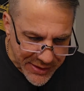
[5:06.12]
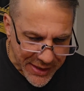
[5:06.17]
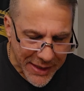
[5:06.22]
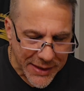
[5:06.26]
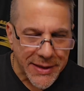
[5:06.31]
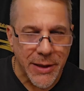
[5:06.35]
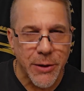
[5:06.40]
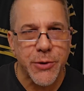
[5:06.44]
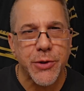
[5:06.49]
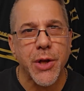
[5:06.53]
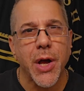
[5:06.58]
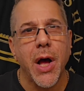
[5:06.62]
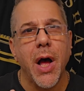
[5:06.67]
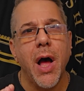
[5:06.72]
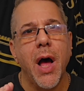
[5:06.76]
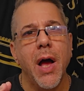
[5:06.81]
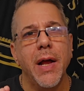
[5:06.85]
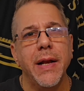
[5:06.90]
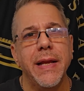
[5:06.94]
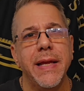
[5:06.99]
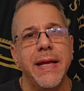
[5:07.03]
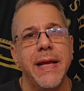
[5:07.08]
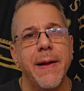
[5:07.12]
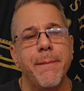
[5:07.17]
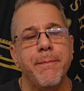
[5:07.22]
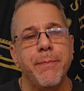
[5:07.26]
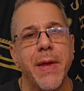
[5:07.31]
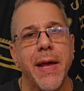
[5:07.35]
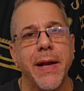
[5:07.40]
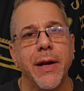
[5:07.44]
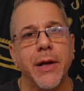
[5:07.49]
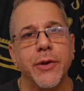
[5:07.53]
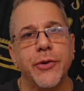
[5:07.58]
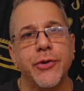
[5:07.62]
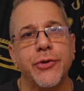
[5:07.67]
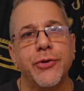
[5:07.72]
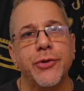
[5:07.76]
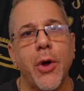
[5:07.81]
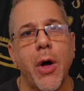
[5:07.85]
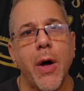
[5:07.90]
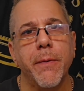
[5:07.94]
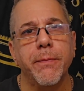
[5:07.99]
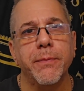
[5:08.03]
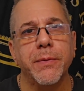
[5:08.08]
that there's a honey and a
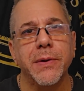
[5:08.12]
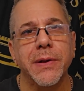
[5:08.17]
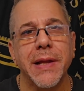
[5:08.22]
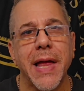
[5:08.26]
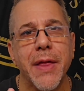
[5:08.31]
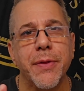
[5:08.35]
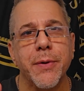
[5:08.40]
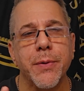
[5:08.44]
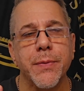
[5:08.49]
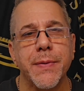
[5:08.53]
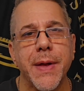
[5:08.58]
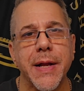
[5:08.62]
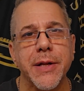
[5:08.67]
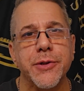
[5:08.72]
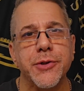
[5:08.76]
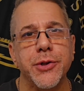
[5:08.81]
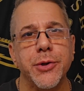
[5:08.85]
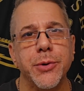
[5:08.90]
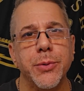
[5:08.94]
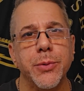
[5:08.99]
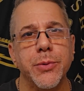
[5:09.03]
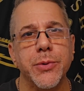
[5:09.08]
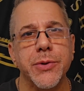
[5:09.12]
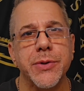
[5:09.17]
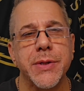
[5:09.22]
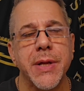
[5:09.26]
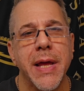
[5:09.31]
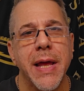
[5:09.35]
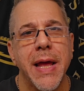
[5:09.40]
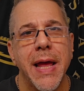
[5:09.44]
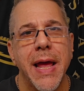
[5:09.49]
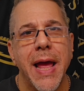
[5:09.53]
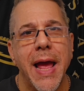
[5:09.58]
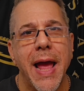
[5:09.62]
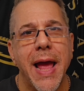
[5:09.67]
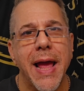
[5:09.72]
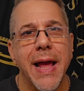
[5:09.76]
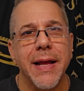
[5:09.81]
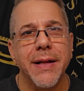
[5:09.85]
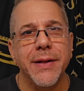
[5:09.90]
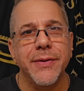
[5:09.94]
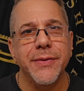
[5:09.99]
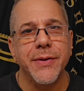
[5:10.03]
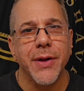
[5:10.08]
soft leather that's used.
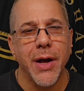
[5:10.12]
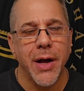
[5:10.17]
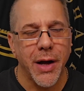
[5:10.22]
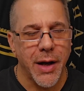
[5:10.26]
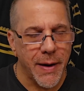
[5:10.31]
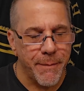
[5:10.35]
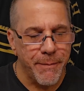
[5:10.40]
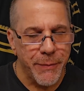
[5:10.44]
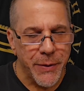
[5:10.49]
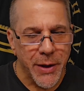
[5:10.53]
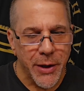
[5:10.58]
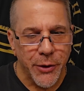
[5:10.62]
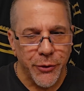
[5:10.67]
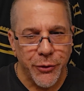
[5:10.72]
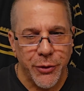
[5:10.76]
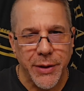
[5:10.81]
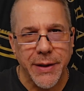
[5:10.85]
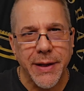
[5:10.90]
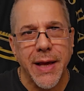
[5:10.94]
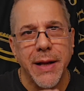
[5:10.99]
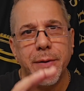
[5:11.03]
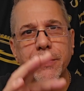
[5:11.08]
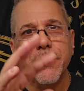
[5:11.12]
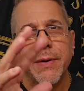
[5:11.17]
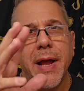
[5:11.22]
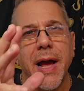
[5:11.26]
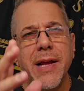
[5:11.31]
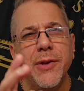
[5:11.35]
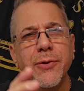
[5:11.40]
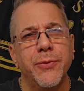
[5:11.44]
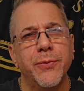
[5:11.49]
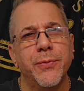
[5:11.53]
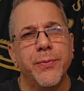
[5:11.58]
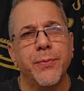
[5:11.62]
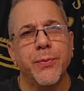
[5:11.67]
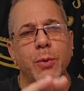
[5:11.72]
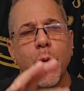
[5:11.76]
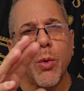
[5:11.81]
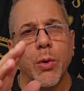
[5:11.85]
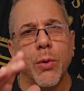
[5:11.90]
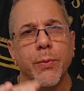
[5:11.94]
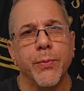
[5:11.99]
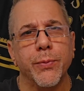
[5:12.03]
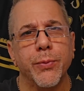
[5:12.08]
And so you get nice
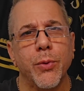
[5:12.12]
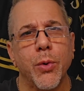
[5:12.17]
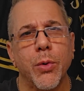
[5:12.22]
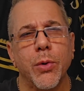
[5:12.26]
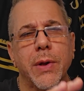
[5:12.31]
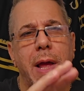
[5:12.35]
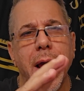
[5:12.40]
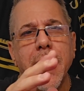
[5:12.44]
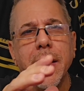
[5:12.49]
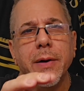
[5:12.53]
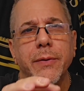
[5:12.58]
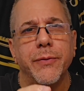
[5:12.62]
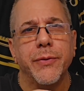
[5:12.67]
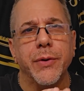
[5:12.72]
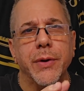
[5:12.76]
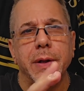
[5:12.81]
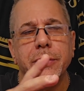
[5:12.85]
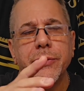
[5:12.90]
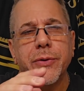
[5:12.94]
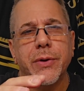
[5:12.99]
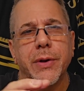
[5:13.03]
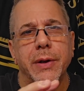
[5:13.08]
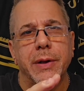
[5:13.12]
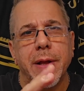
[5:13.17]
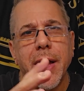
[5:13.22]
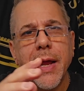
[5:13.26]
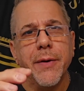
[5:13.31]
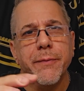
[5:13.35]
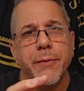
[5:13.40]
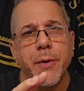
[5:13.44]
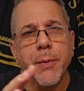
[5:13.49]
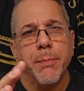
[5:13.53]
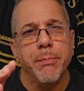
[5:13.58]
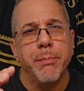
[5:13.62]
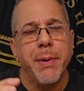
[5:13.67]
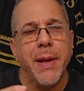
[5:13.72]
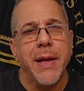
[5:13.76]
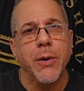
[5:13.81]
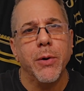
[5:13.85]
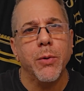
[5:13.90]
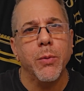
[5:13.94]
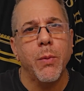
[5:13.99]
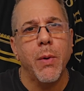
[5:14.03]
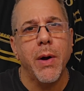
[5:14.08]
floral. Floral kind of is kind of your
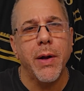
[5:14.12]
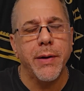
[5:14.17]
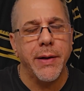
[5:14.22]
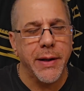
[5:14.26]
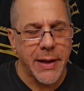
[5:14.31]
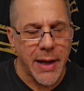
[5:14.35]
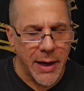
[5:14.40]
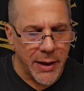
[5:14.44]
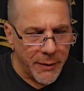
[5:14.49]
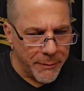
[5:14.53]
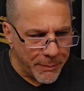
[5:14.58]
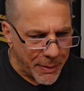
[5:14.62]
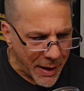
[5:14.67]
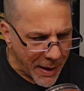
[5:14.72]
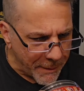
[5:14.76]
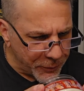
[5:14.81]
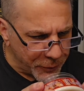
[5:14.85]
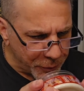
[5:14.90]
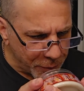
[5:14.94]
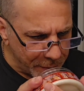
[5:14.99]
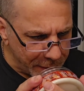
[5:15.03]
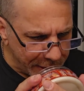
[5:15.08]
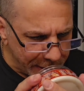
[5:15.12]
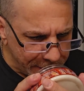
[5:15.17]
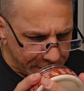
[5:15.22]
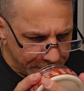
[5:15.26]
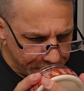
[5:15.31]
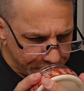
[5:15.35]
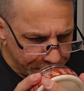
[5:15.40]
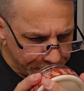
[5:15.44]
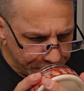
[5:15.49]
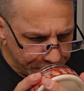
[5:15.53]
bigger one that kind of pops for me.